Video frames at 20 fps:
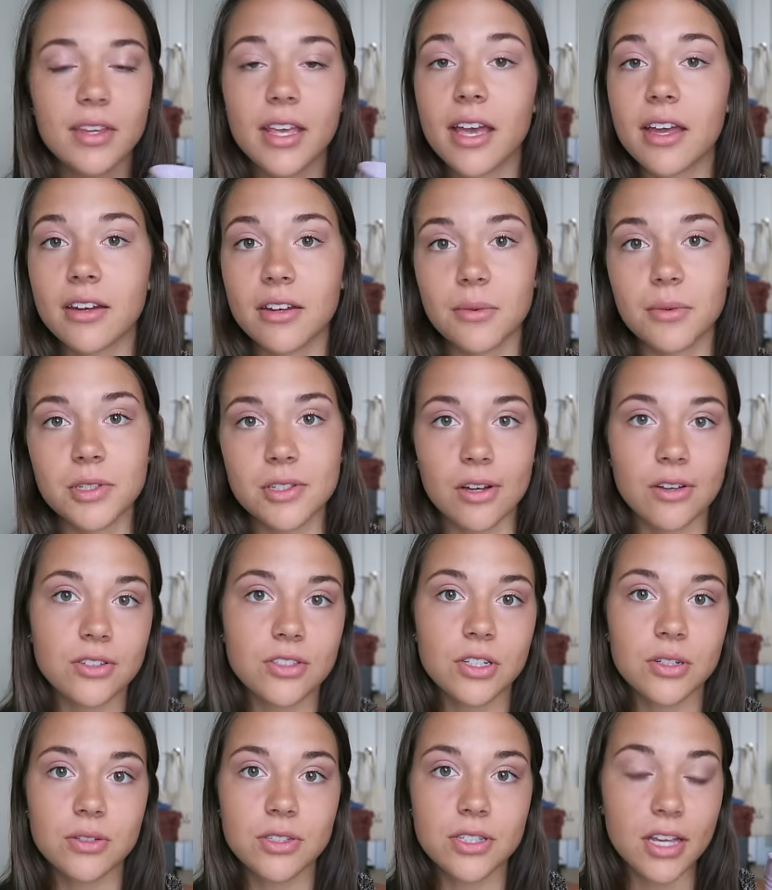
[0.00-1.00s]
And it was
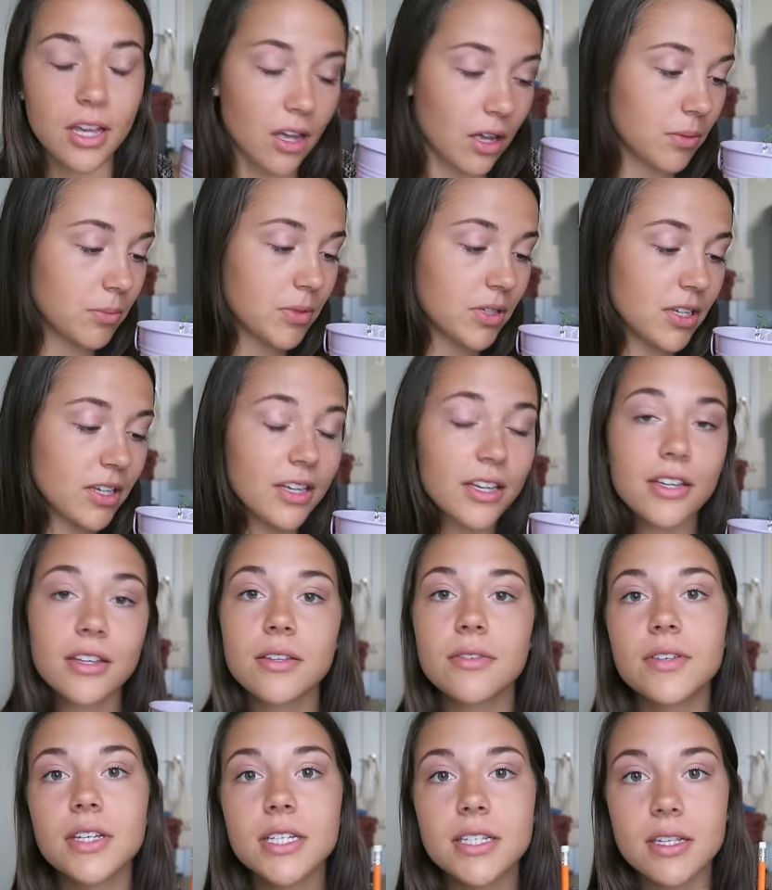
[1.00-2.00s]
also to help
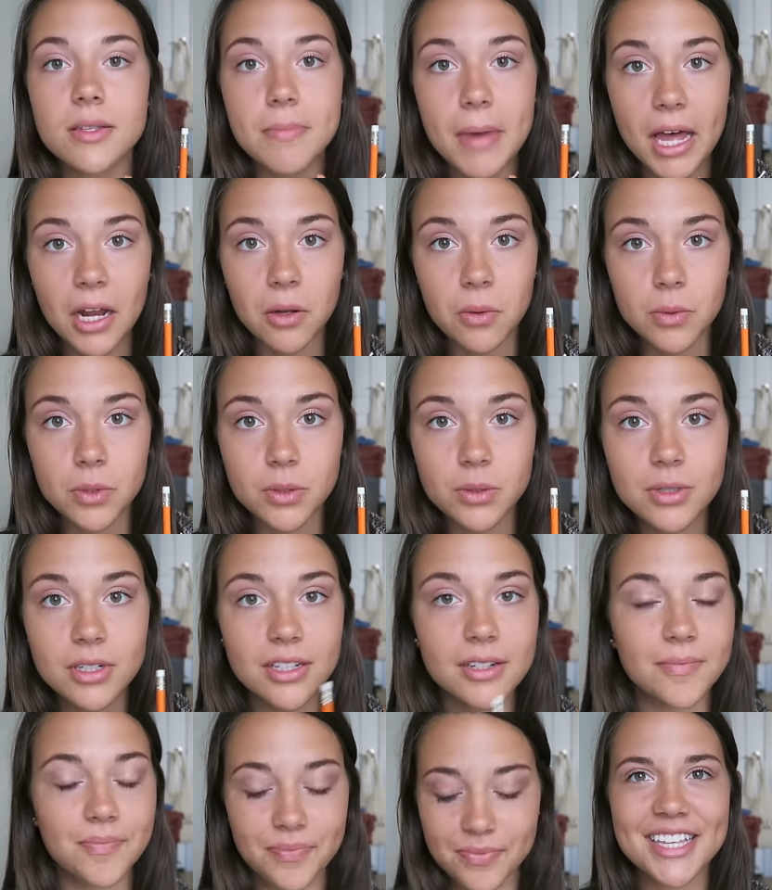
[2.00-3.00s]
fix his battle wound.
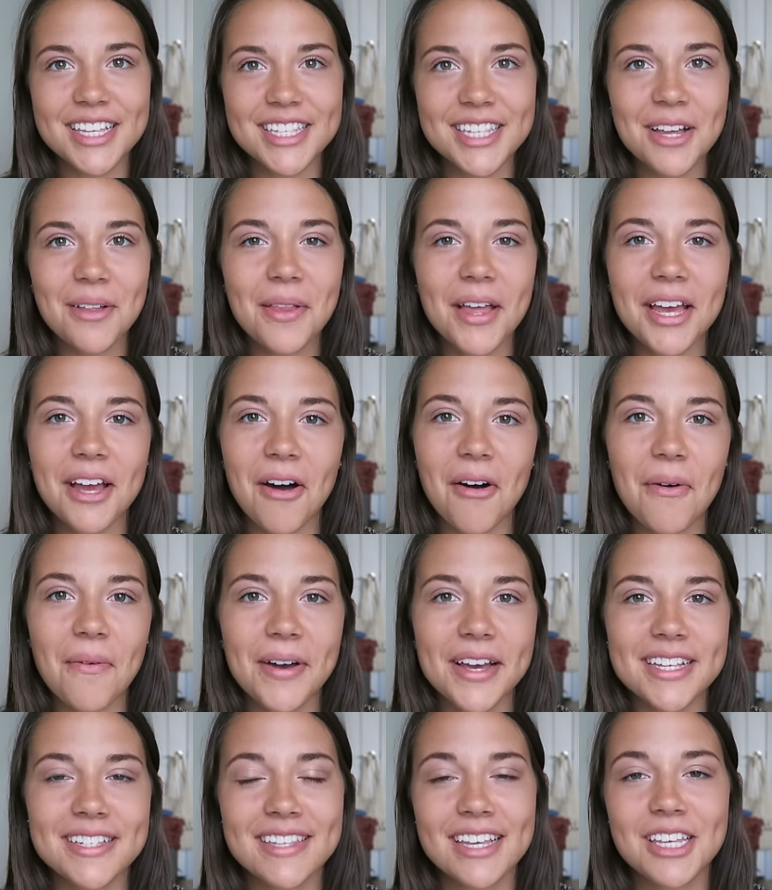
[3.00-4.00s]
So like
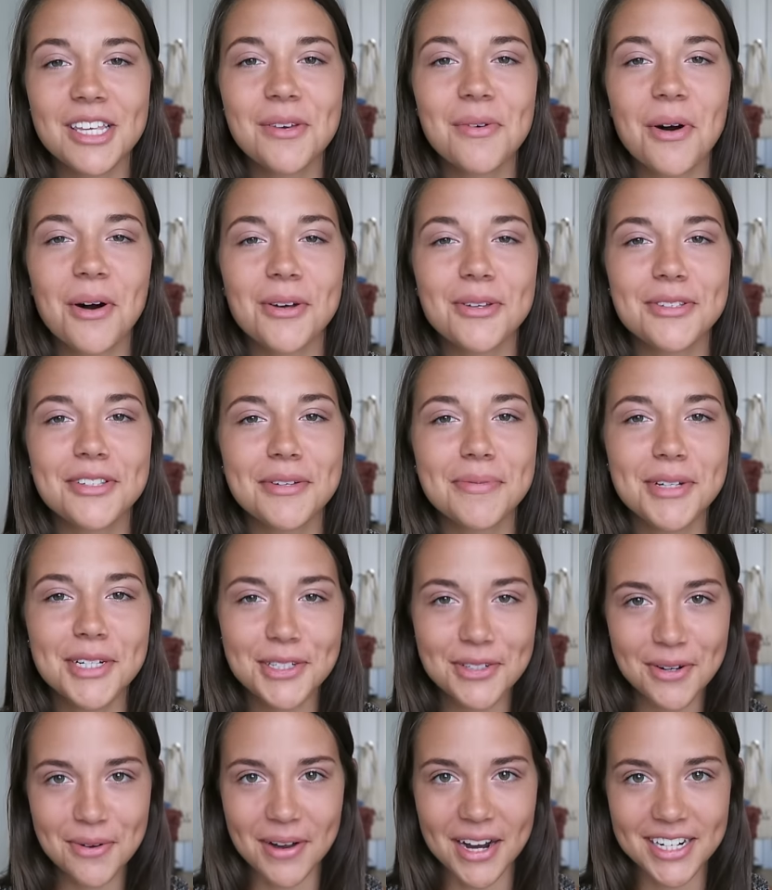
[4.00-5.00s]
always, thank you all so
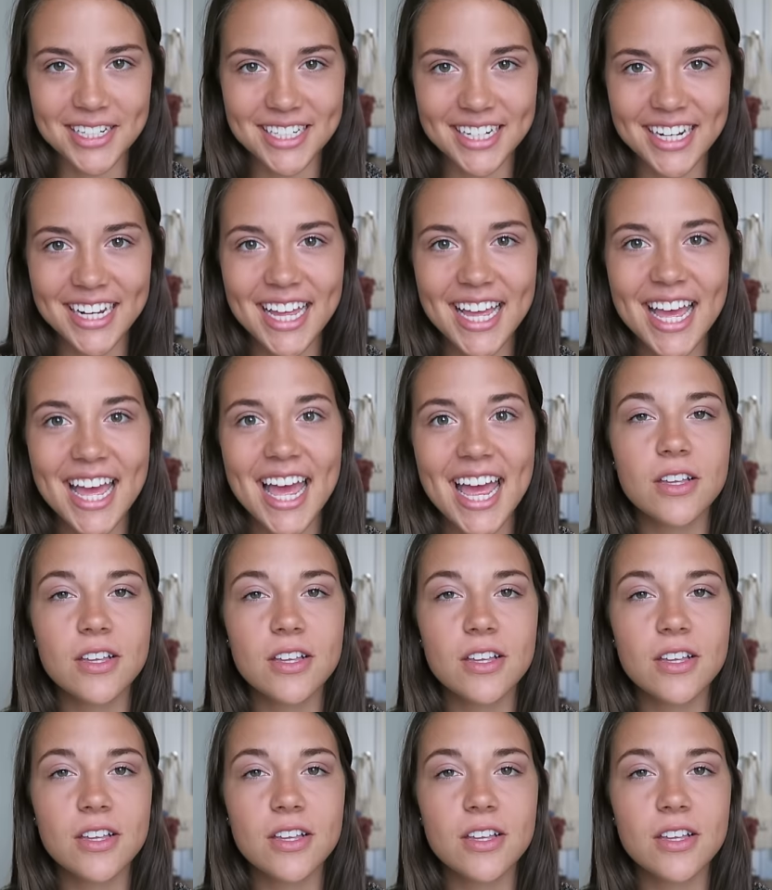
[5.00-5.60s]
much for watching.